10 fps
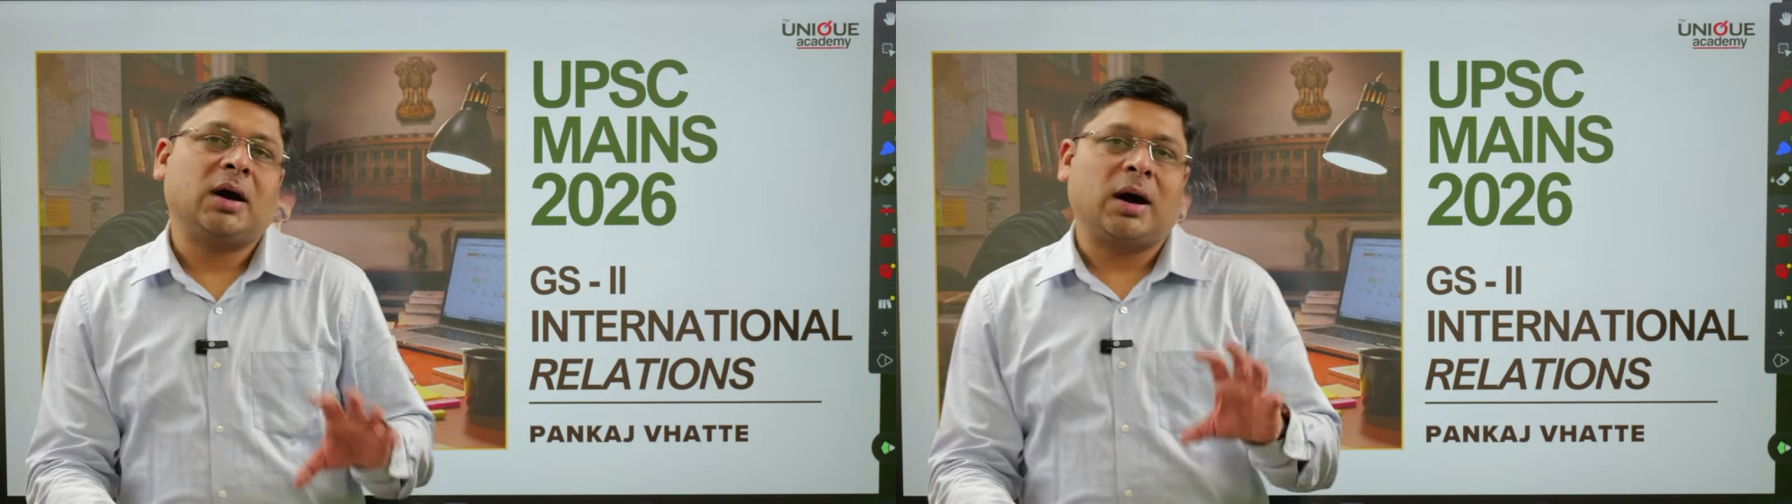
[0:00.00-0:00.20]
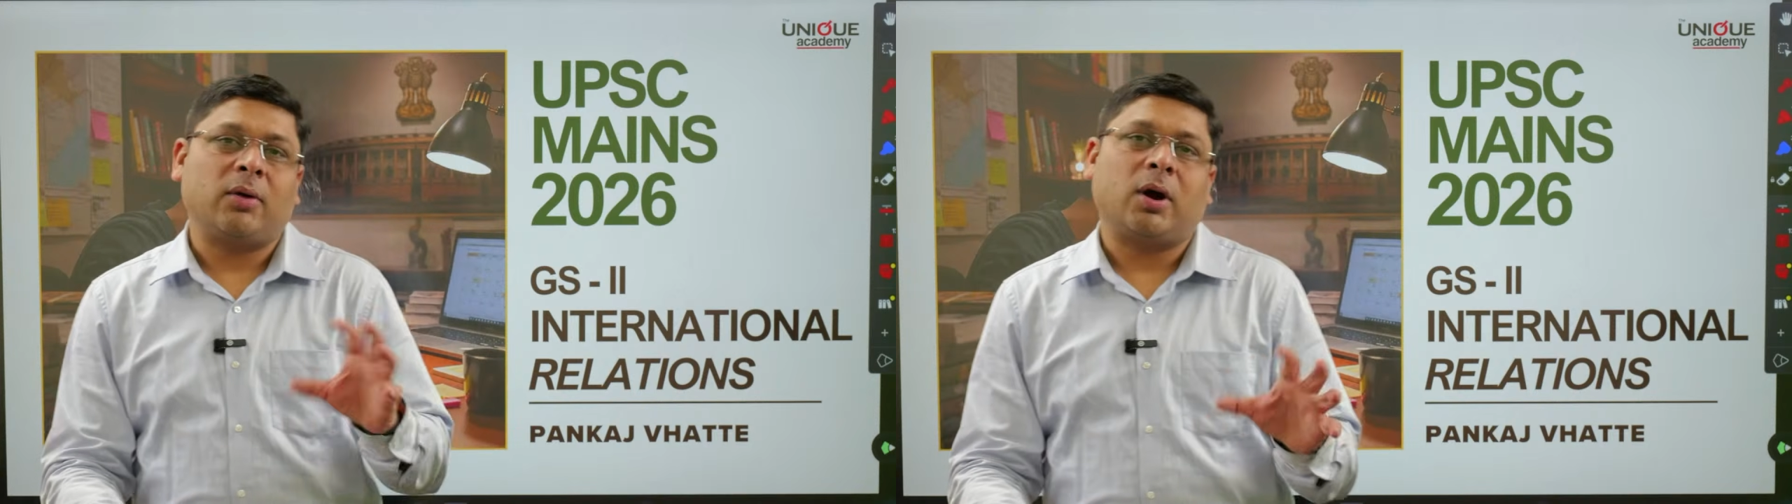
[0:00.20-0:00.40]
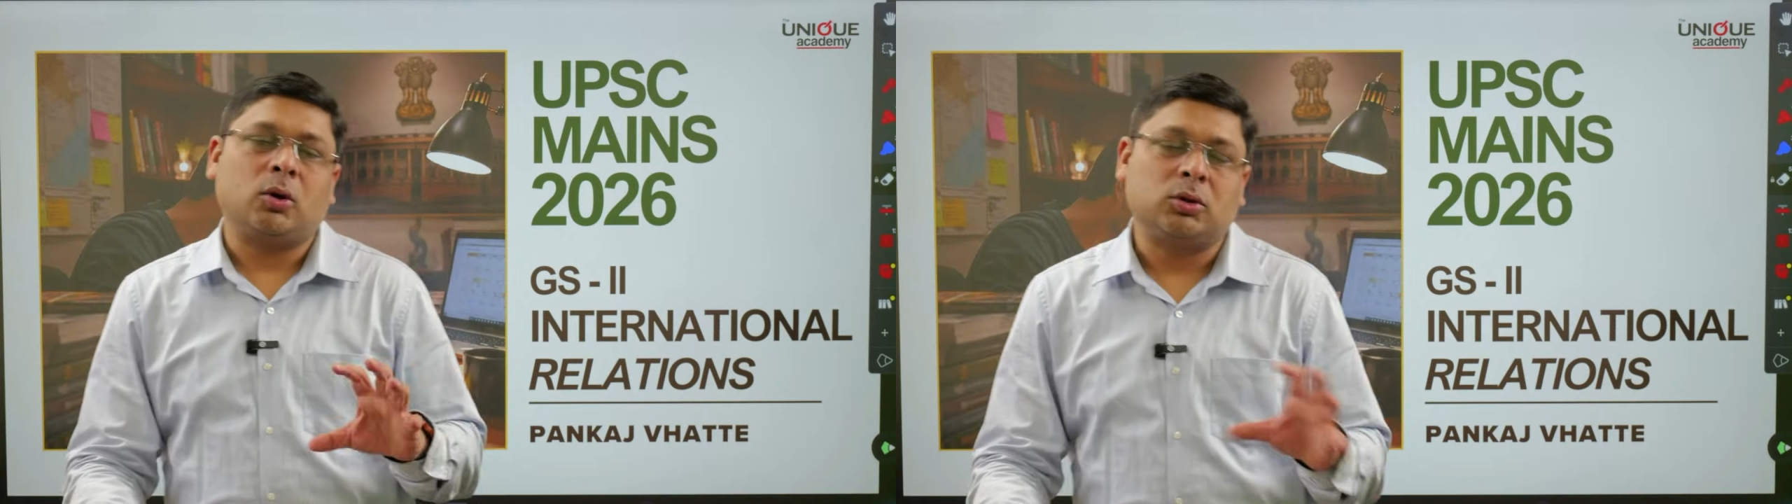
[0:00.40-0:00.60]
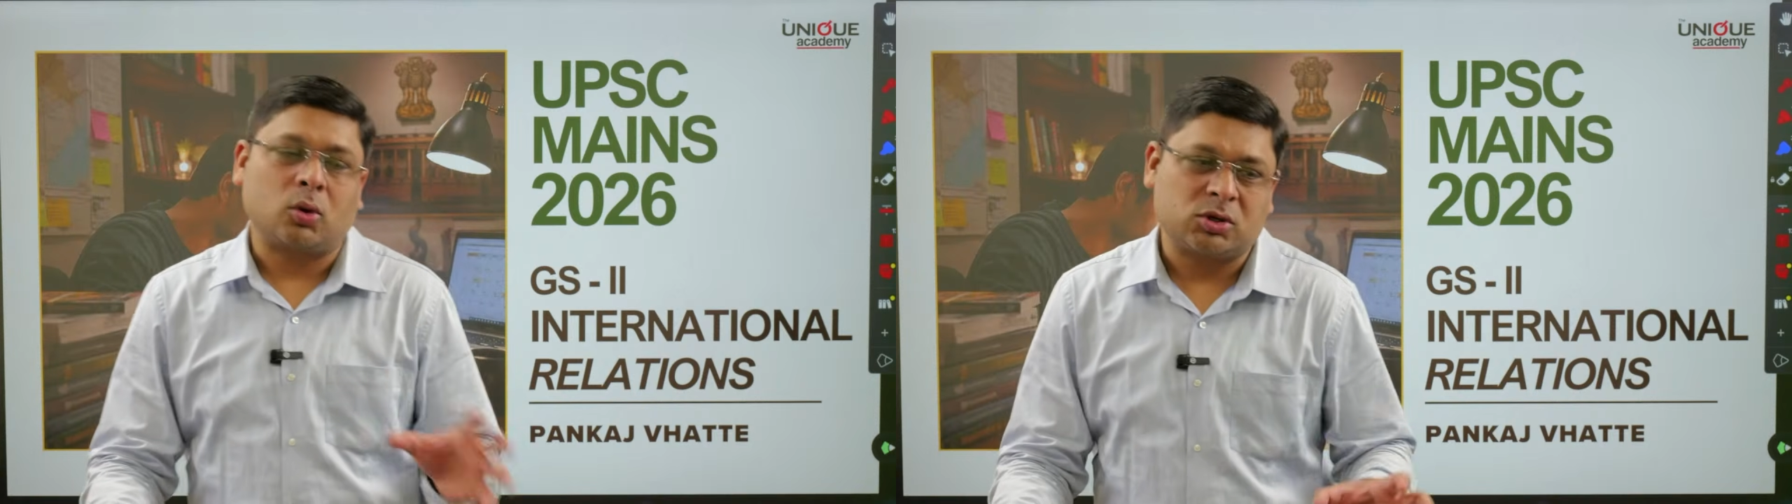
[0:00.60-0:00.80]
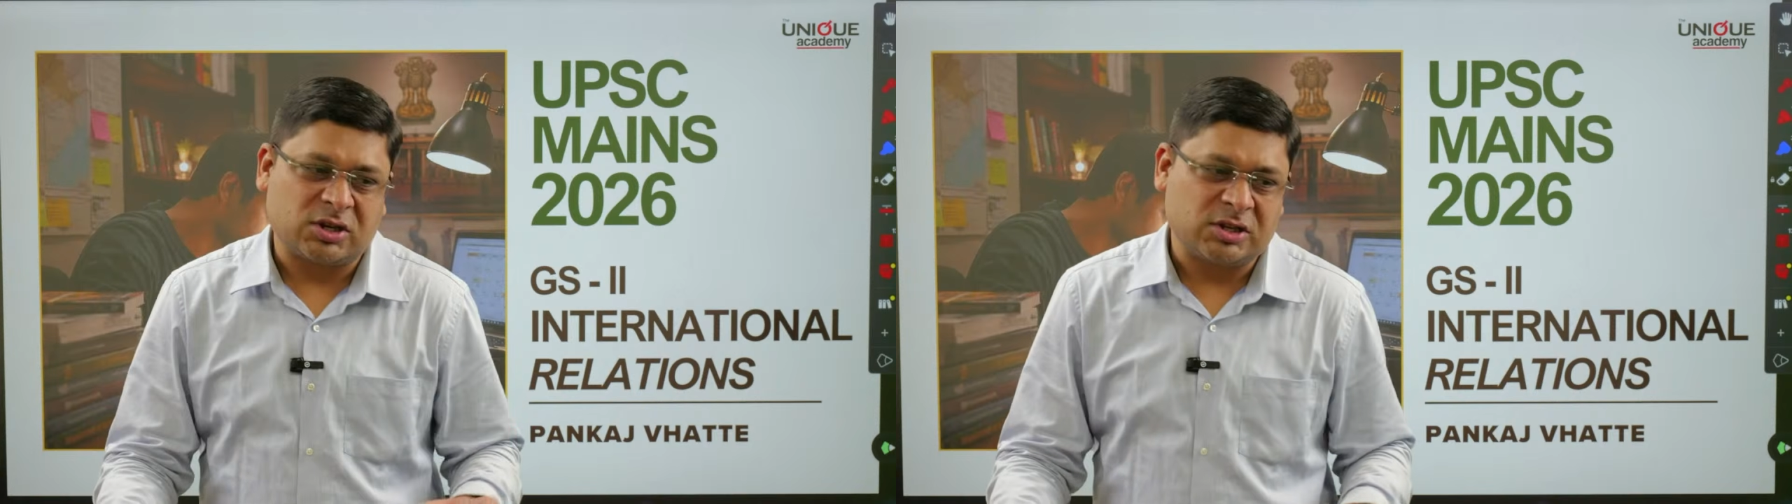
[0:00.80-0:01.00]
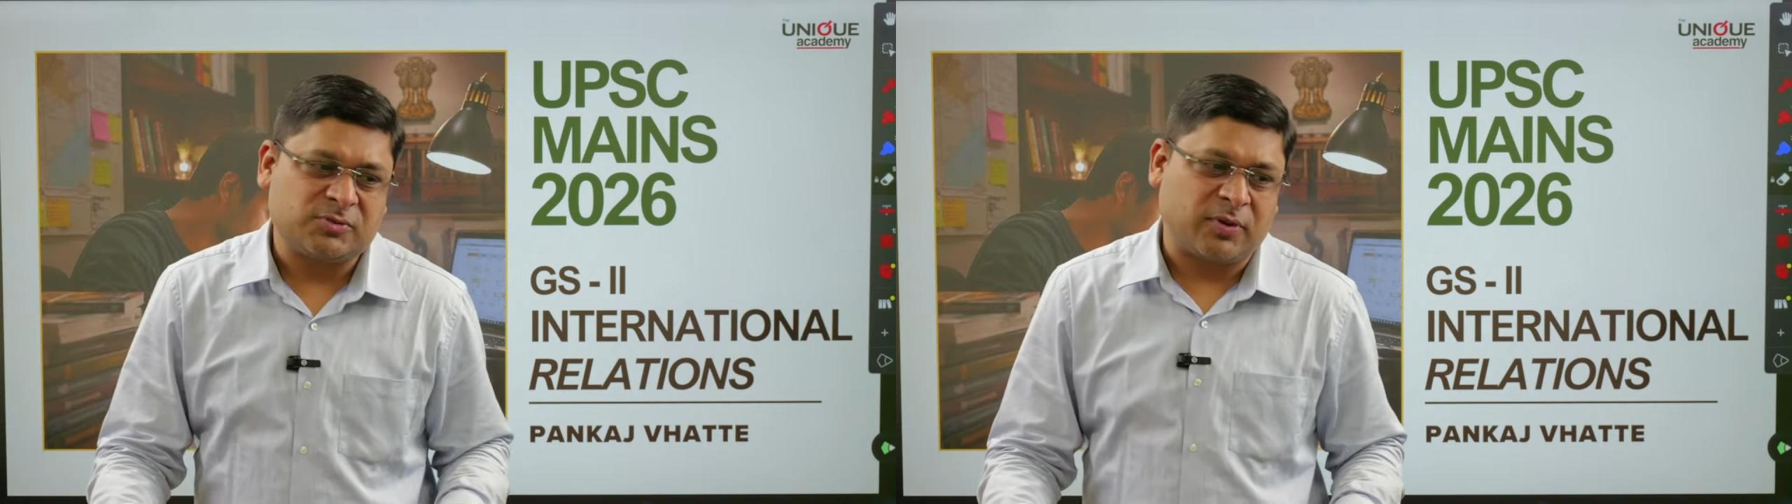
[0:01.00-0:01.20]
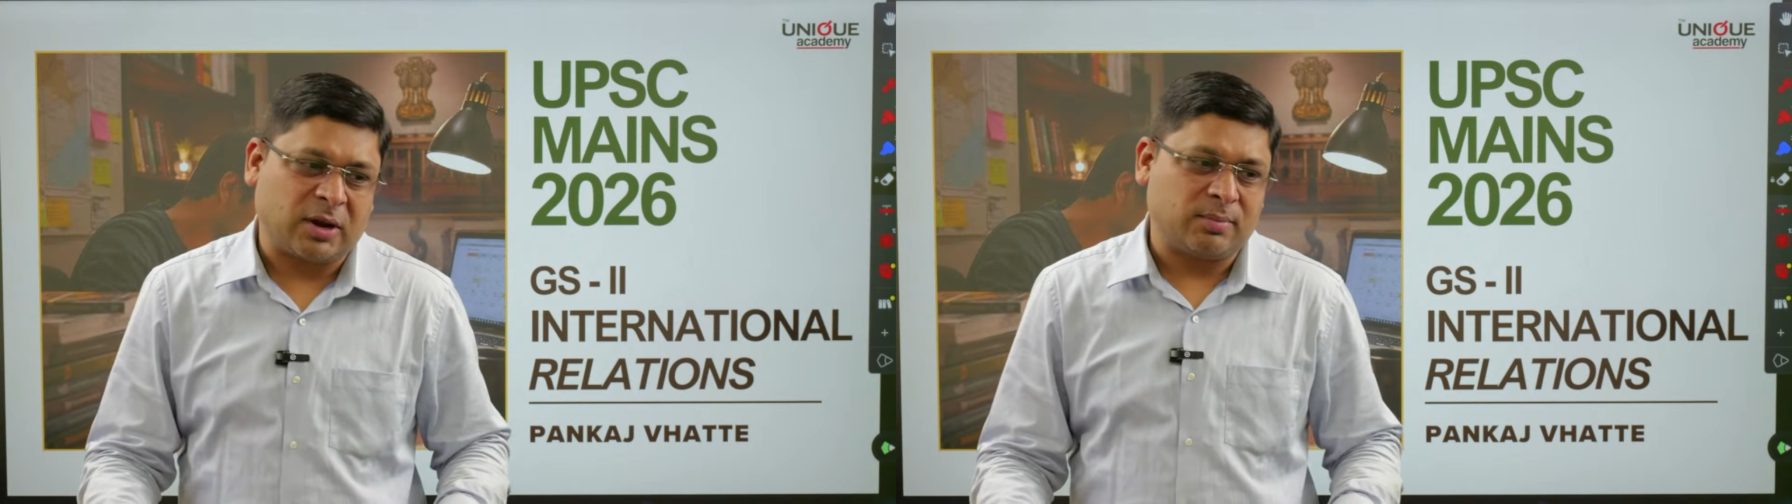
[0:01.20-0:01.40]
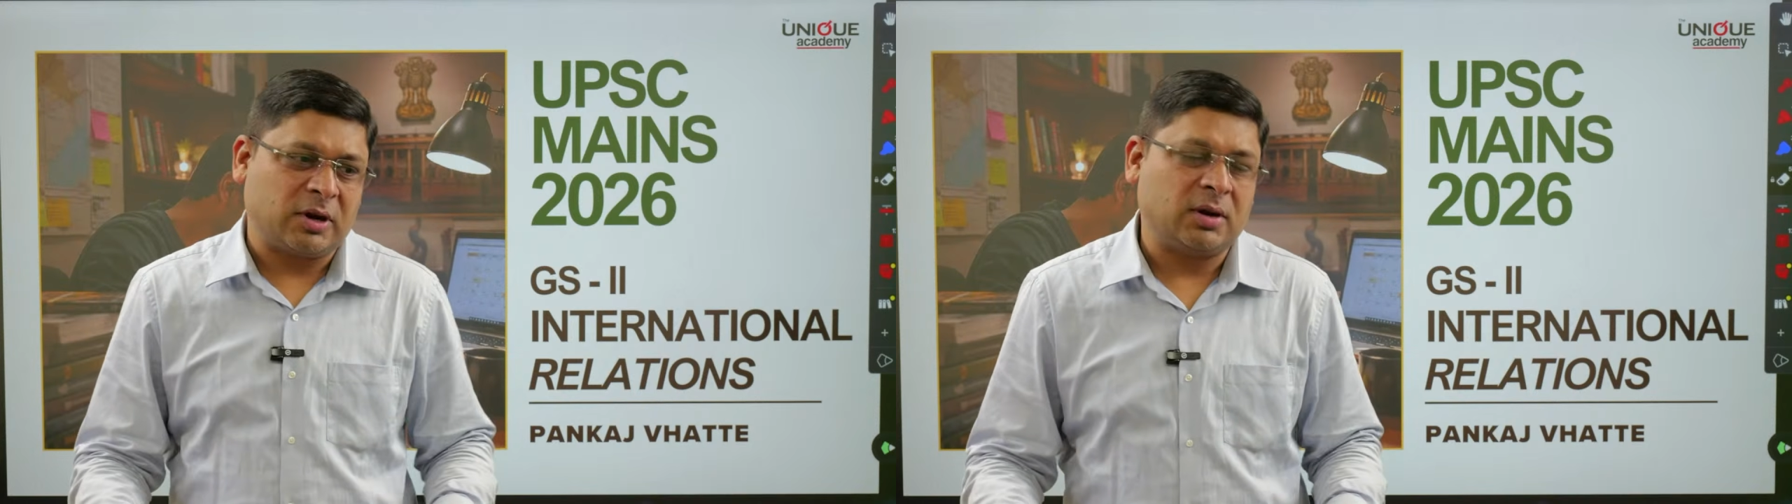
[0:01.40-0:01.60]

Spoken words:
how the question is framed,